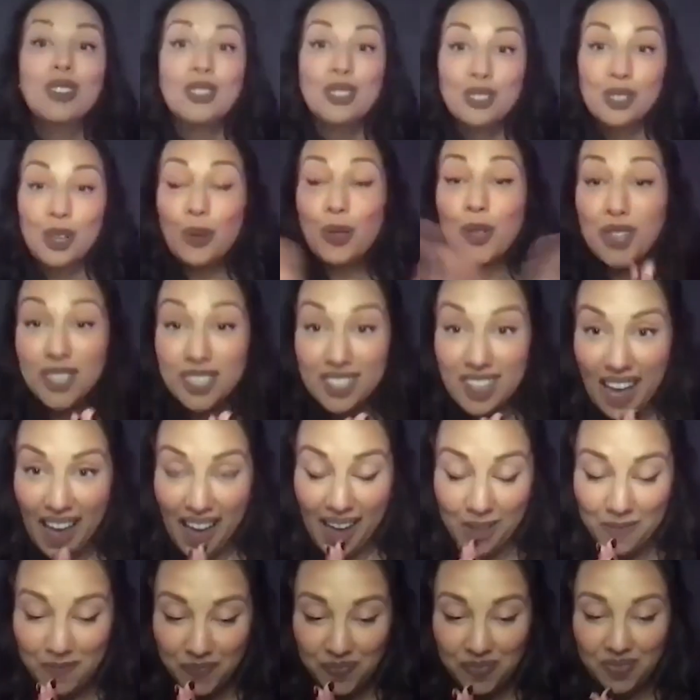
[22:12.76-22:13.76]
So there's
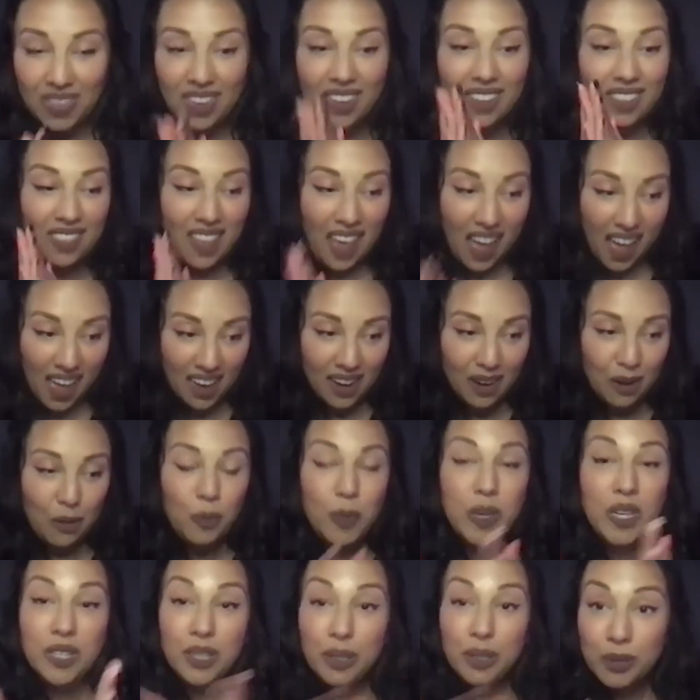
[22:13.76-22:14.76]
that. Then
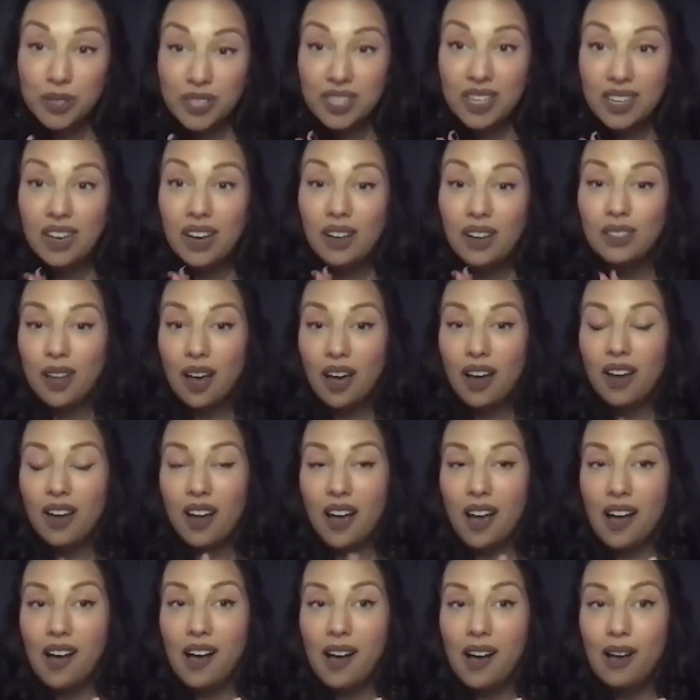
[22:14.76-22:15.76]
we do see a lot
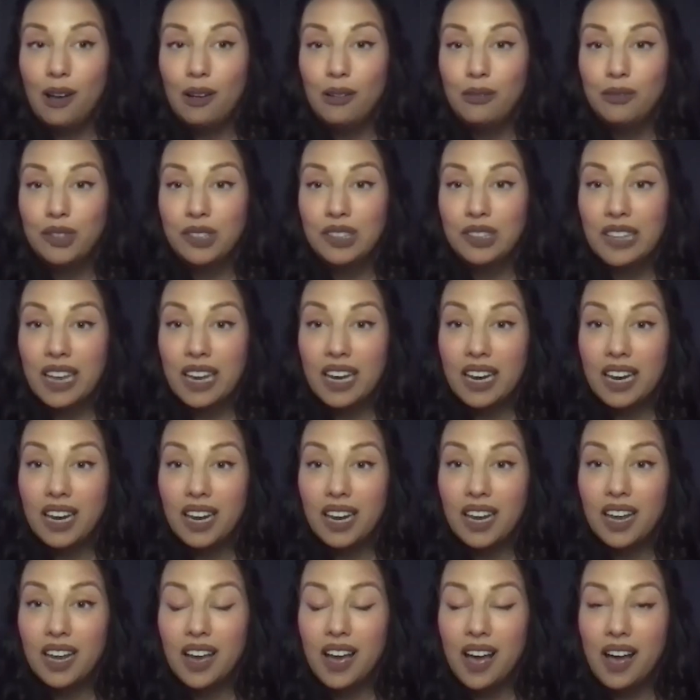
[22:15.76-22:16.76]
of
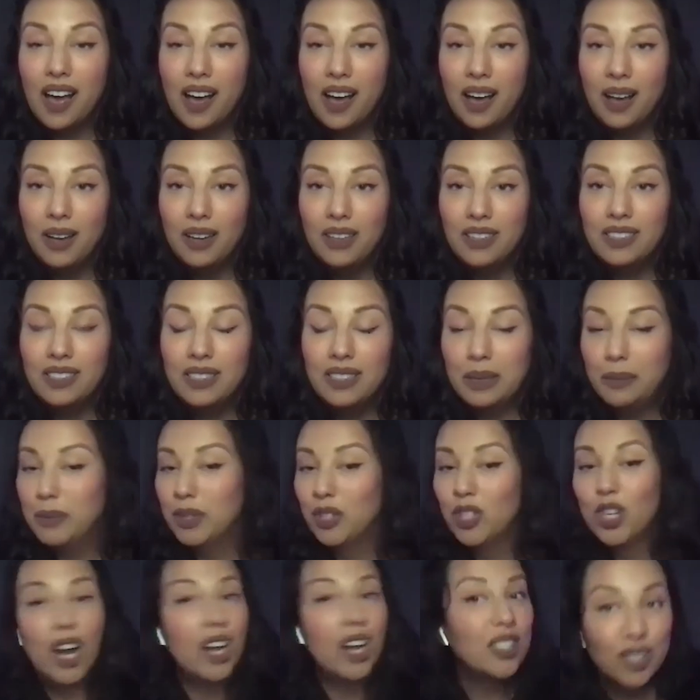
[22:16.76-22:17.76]
Lady
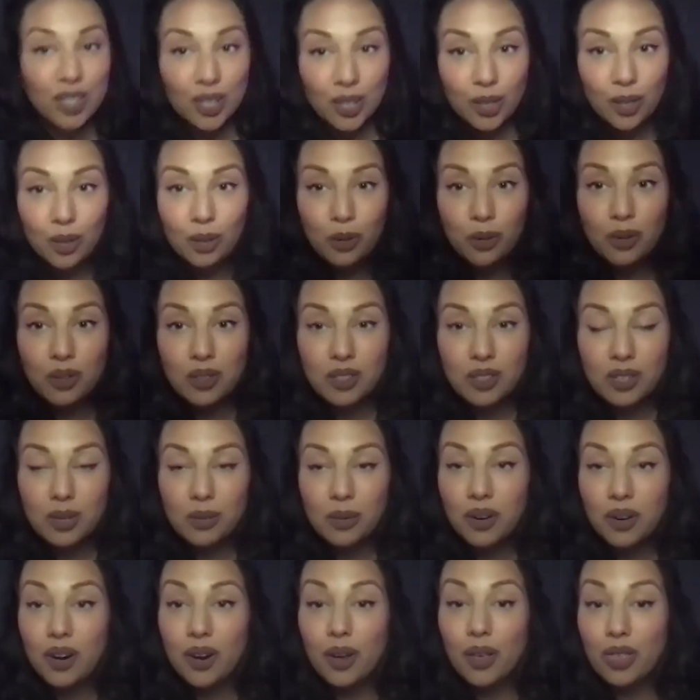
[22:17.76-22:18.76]
Dimitrescu
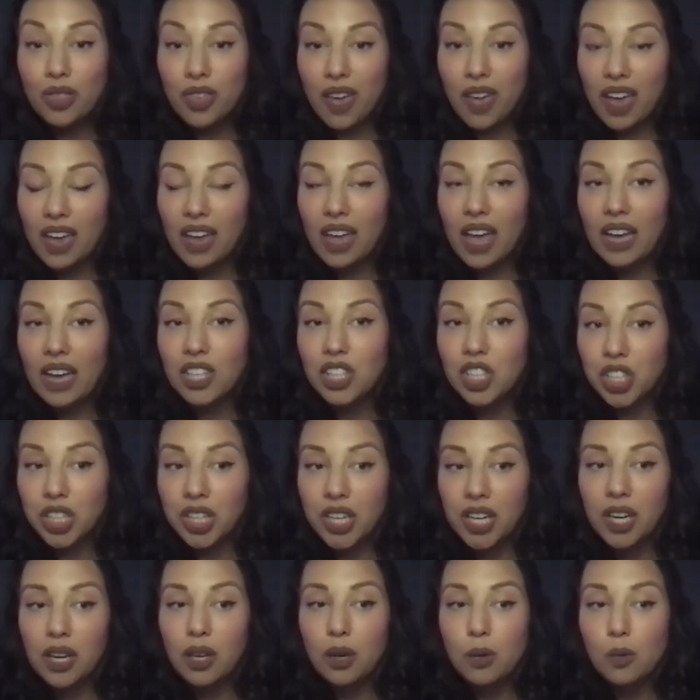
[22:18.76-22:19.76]
doing her thing, and
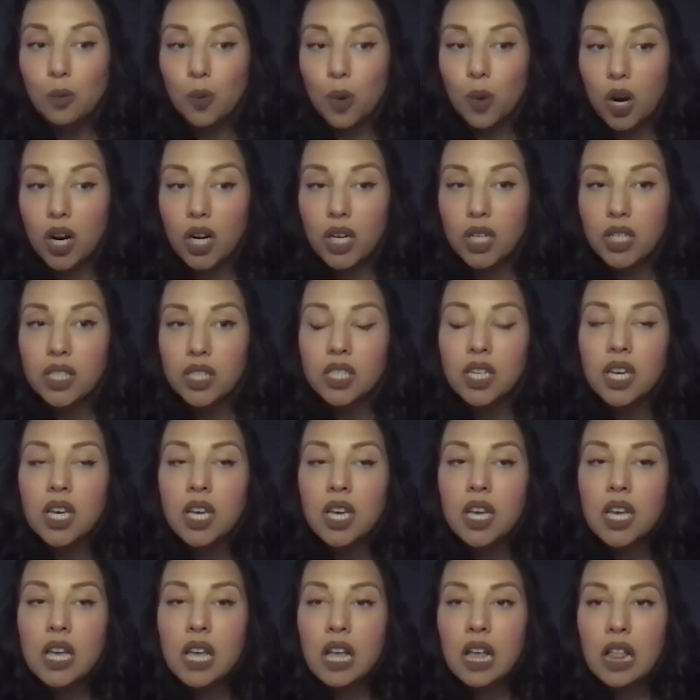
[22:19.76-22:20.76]
she works
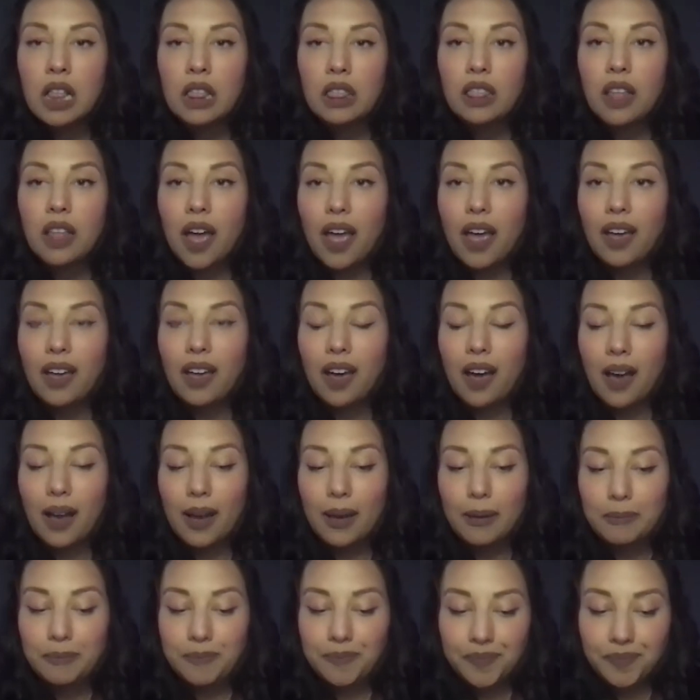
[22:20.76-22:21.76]
like
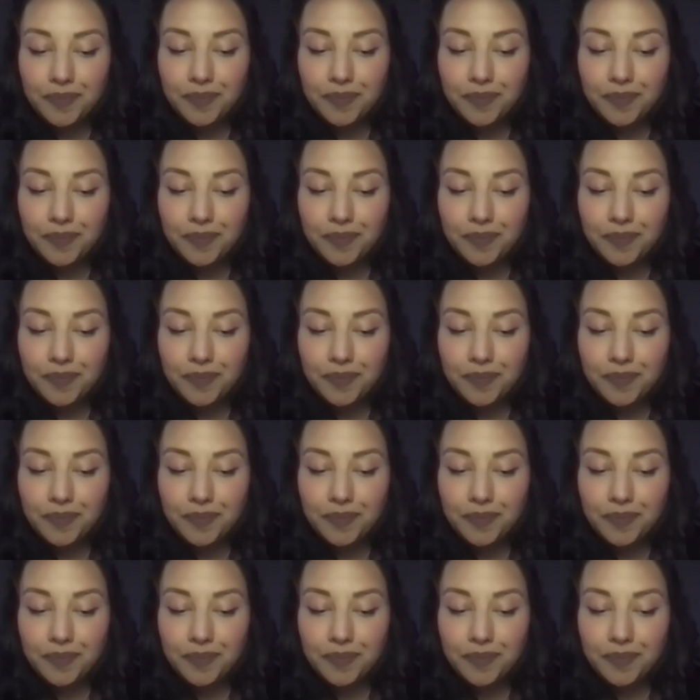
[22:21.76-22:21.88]
that